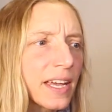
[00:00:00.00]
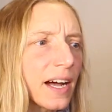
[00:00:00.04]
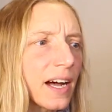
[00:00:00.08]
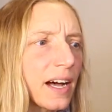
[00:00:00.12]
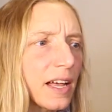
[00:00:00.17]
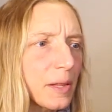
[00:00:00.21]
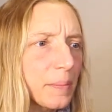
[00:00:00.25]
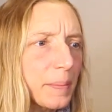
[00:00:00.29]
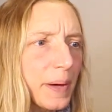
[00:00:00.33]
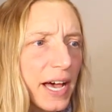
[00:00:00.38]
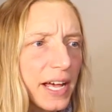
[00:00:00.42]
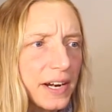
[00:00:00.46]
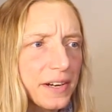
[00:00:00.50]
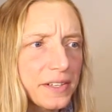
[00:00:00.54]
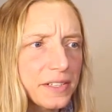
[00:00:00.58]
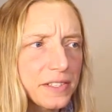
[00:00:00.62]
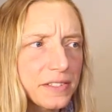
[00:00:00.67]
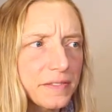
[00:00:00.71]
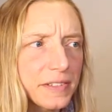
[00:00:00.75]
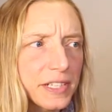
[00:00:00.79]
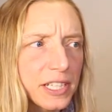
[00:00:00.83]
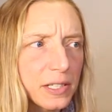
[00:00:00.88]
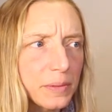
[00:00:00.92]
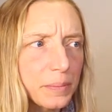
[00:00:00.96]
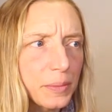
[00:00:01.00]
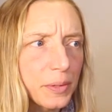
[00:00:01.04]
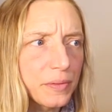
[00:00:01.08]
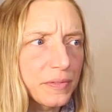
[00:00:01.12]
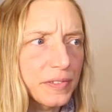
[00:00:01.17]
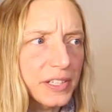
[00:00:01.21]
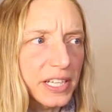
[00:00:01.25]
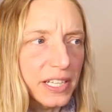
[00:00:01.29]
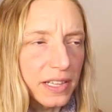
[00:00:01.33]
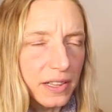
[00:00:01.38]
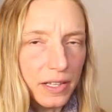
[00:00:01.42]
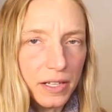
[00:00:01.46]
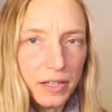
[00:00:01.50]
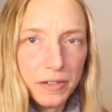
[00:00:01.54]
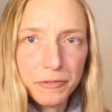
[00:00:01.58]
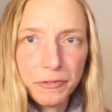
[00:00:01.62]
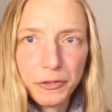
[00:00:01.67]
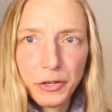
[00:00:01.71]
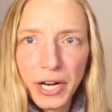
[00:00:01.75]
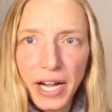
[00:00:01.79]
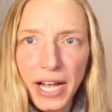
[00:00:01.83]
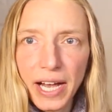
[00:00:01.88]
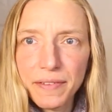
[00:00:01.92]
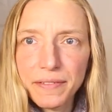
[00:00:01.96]
Uh, the pattern is available via
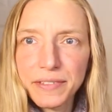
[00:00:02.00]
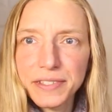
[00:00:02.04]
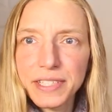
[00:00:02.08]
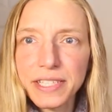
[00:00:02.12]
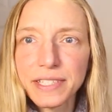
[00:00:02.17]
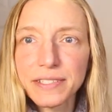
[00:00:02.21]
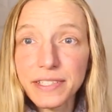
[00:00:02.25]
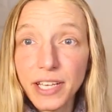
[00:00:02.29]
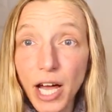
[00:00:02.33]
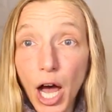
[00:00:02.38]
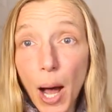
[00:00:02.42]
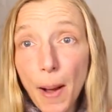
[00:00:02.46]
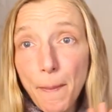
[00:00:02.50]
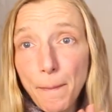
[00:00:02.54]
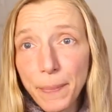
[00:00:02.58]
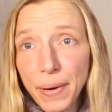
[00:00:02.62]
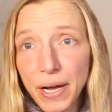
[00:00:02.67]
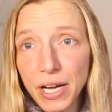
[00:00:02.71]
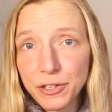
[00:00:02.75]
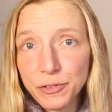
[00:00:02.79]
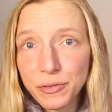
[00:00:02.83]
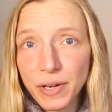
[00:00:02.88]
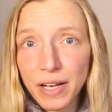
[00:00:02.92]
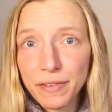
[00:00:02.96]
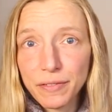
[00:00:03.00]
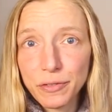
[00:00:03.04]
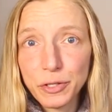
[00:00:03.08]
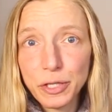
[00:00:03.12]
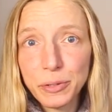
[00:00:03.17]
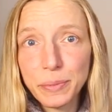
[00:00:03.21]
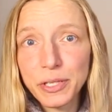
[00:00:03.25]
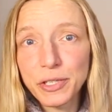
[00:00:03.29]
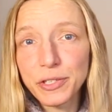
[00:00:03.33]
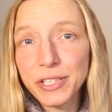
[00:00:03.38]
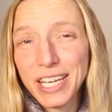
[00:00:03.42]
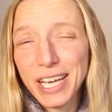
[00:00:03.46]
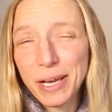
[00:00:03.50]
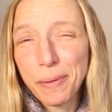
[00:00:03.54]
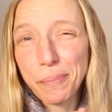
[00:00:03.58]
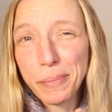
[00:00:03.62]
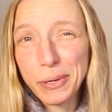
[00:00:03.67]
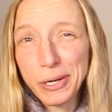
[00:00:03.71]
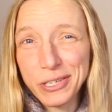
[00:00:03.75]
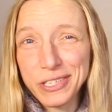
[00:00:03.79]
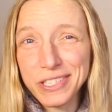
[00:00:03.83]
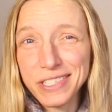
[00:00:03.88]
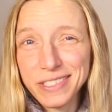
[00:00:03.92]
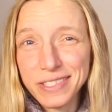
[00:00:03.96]
Lovecrafts. It's up on Ravelry, but you can't
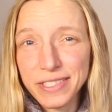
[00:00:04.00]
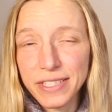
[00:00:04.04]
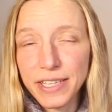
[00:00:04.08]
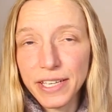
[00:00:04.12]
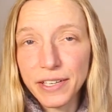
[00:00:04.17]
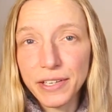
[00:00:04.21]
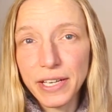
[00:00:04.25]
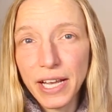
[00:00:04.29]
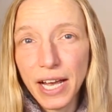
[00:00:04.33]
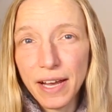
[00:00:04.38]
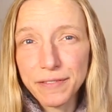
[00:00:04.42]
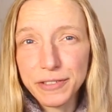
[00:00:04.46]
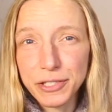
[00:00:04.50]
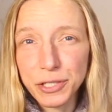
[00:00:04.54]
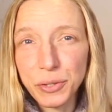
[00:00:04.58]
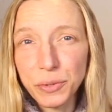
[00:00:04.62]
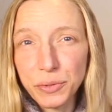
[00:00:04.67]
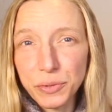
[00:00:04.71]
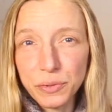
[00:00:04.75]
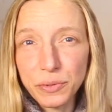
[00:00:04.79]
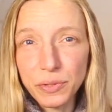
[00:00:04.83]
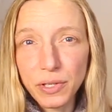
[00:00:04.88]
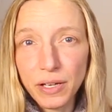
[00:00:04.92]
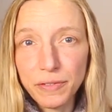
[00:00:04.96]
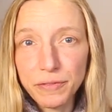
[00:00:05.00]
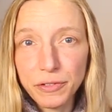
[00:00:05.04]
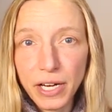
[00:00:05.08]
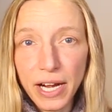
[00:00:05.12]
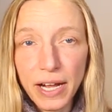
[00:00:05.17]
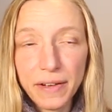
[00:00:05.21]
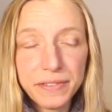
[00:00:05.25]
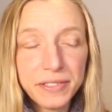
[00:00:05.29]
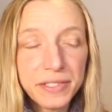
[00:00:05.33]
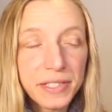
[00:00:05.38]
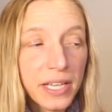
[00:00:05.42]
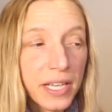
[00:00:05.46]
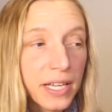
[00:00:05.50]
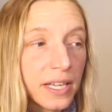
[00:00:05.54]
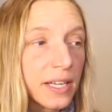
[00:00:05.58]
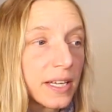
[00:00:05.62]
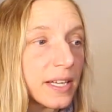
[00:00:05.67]
purchase it there. You have to go through Lovecrafts.